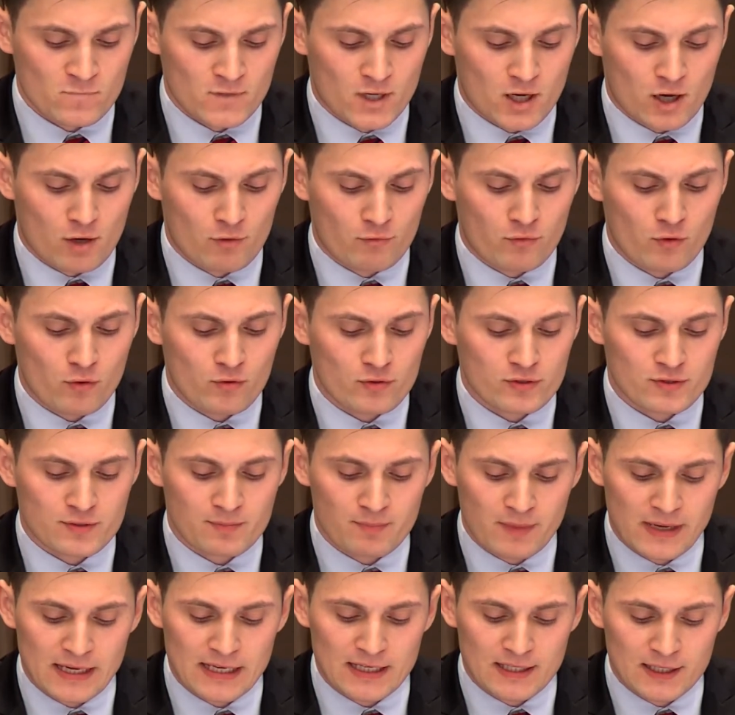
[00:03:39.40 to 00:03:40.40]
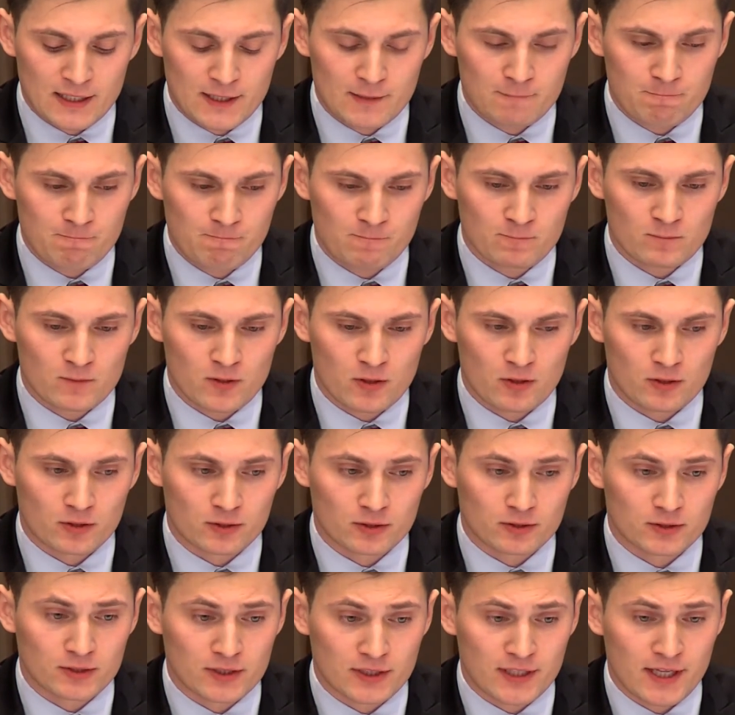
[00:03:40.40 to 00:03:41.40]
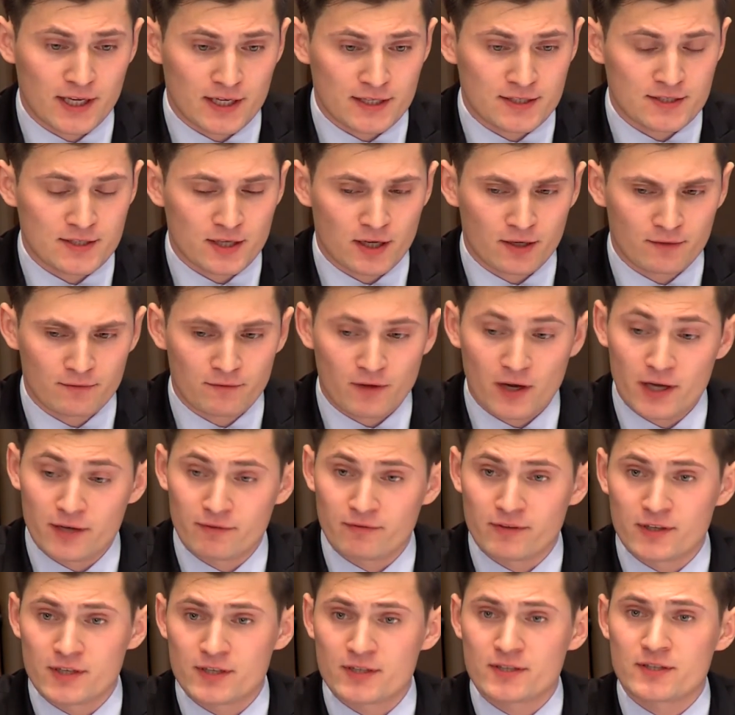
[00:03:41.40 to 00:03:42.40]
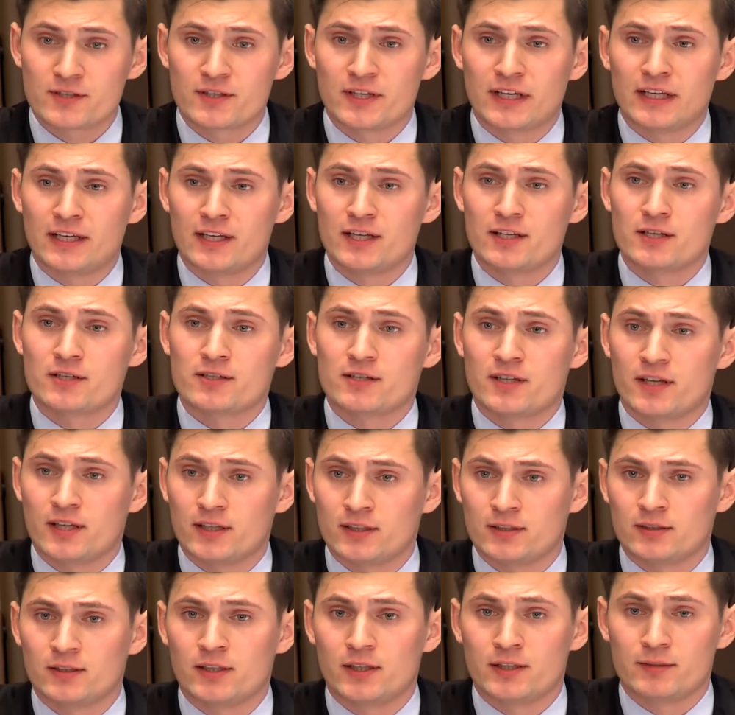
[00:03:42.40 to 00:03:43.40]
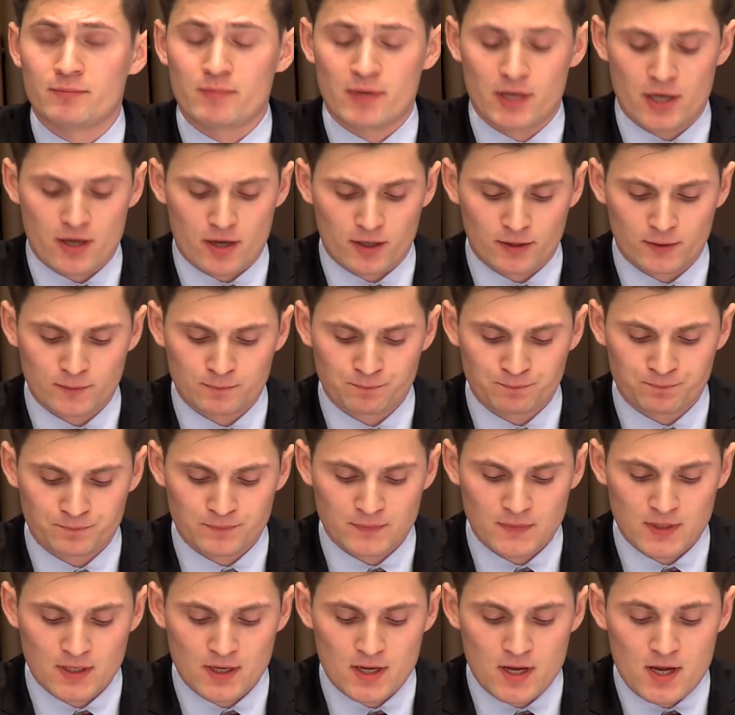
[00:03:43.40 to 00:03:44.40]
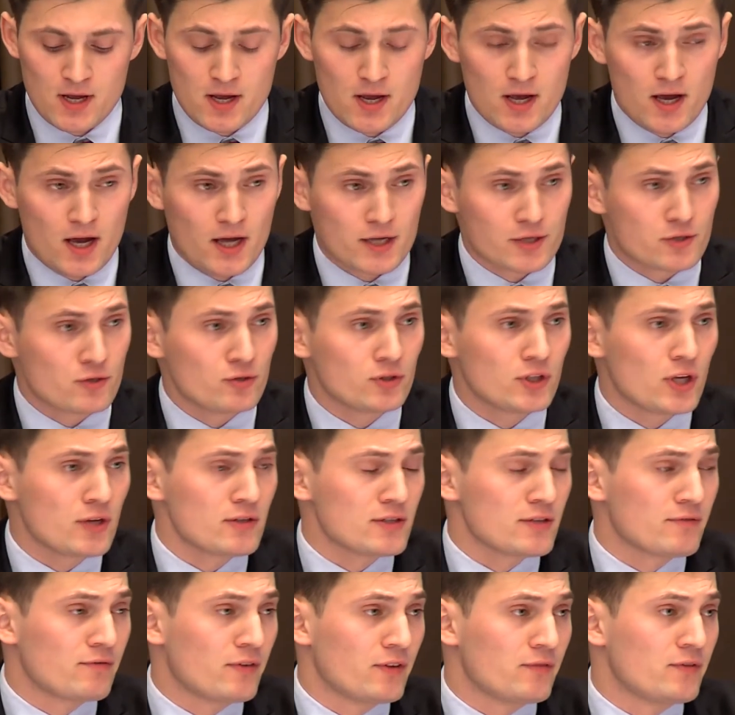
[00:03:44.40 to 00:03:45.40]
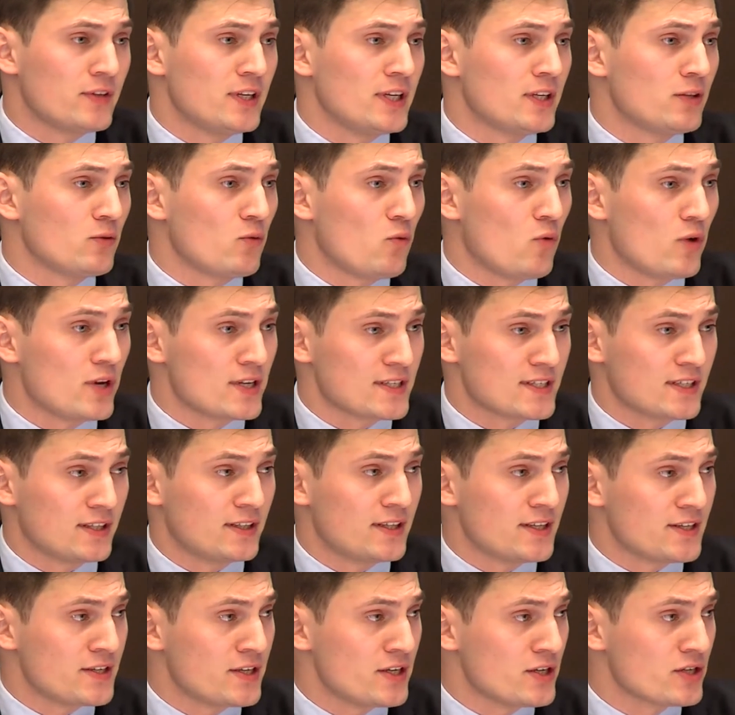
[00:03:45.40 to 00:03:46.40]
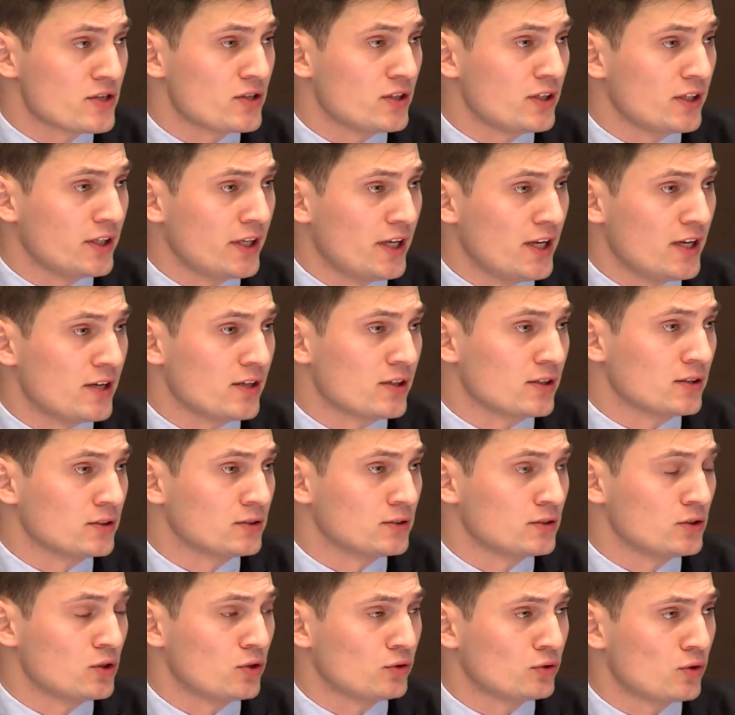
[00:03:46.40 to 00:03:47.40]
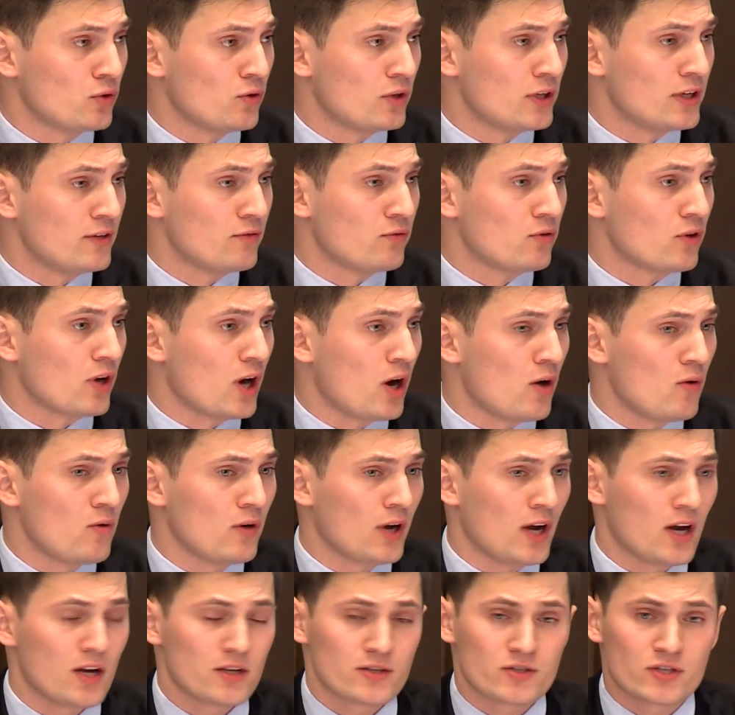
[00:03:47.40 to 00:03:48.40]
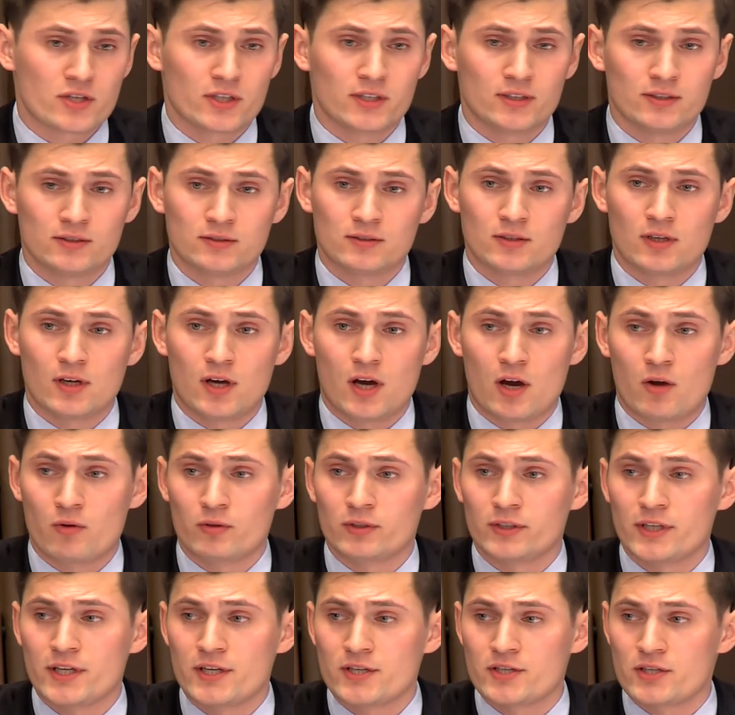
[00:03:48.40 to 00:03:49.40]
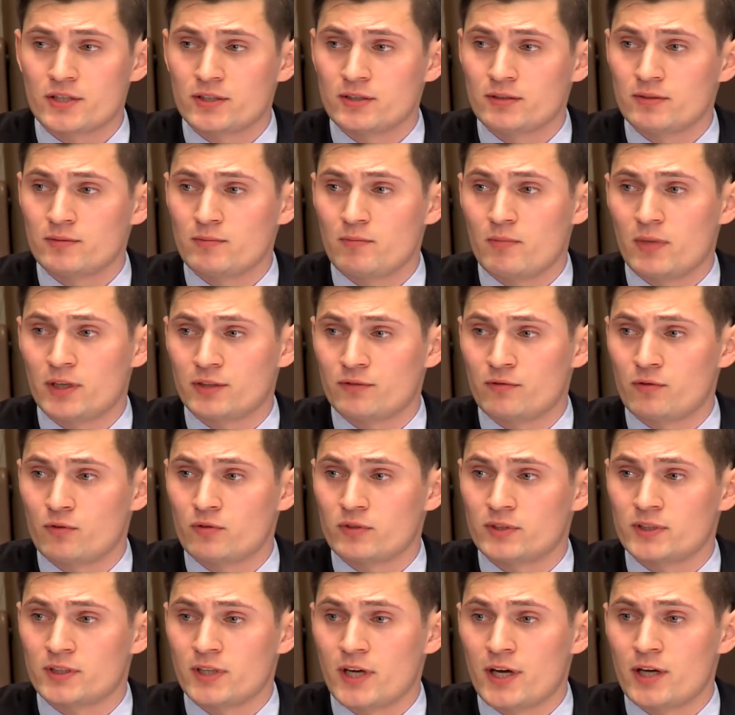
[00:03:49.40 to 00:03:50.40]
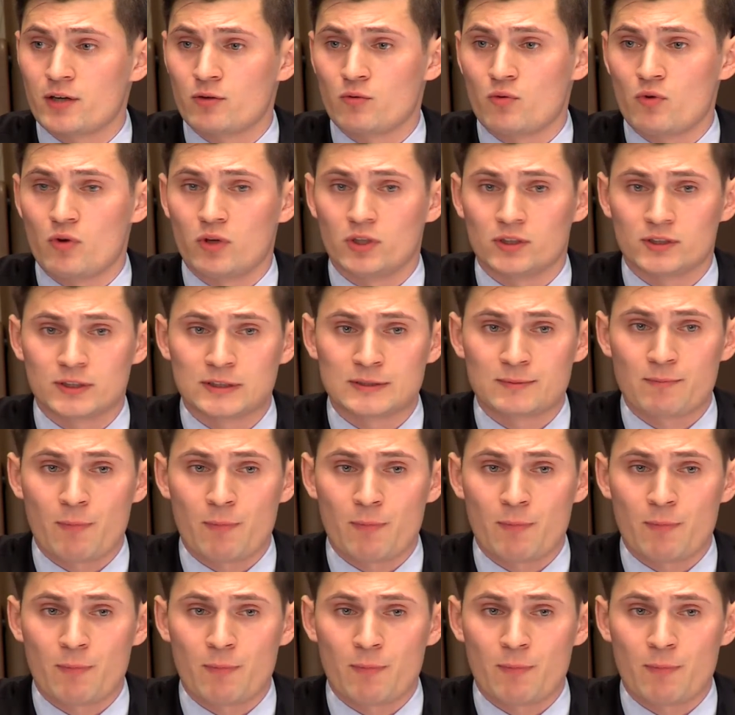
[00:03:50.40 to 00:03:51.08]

I'll focus mainly on the next 5 years, 10 years, and beyond. As 2015 was a decisional year, not only for our country, our nation, but for the entire world.